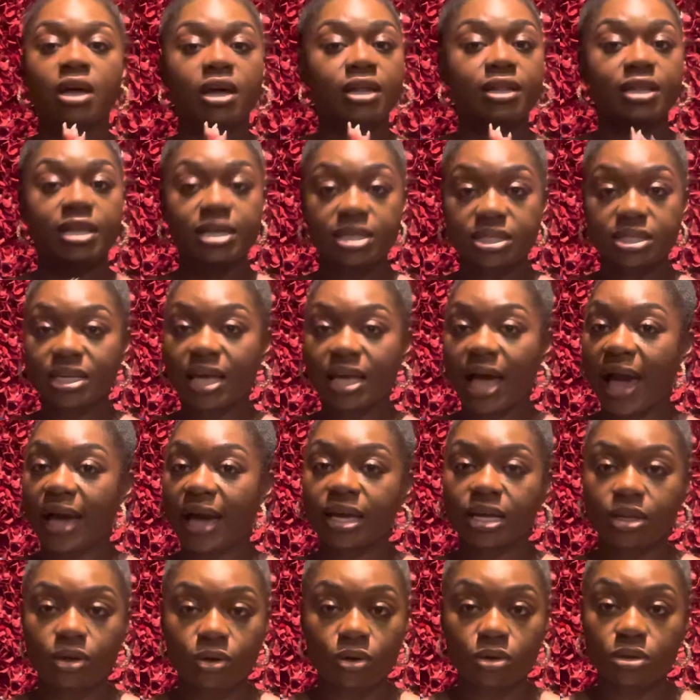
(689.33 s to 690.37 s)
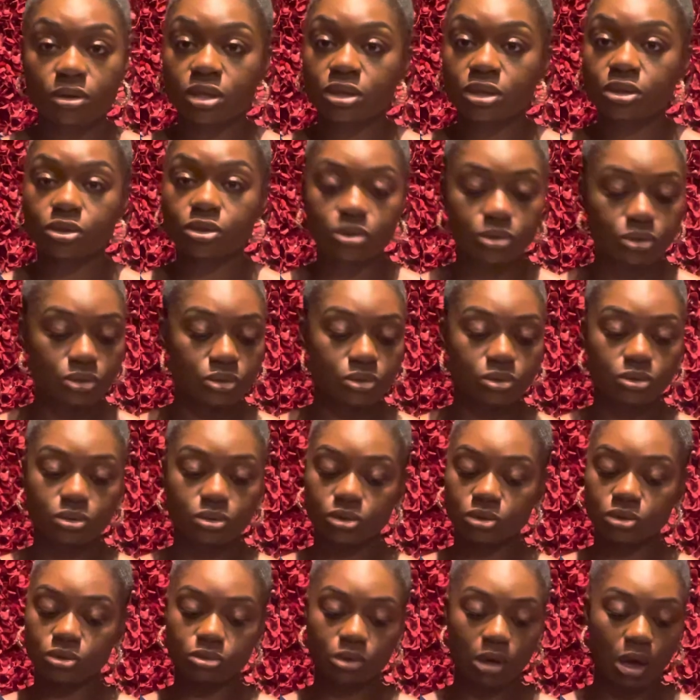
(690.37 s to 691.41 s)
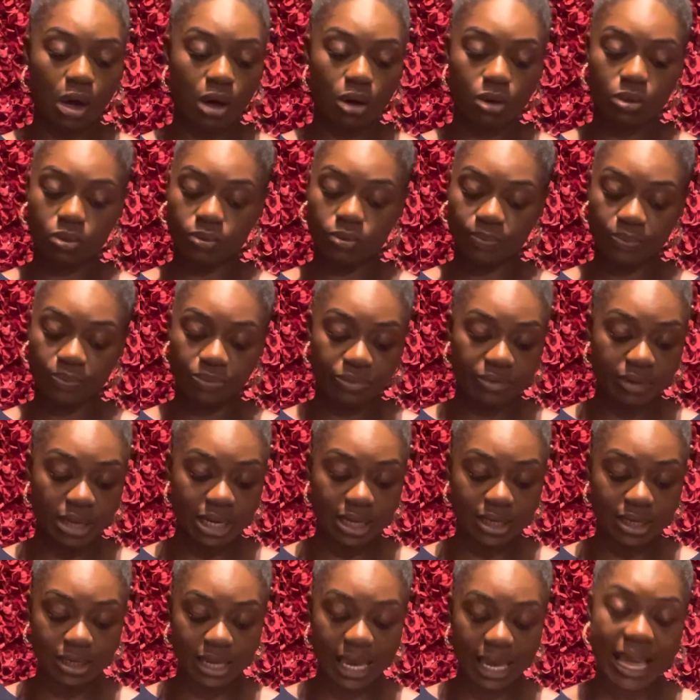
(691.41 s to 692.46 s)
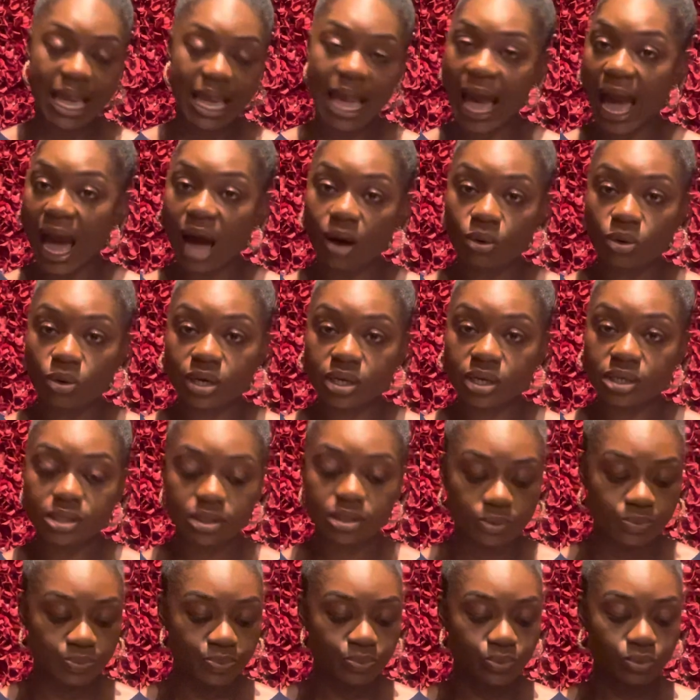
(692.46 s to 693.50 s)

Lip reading: Lisa, I can only do, 8 hours.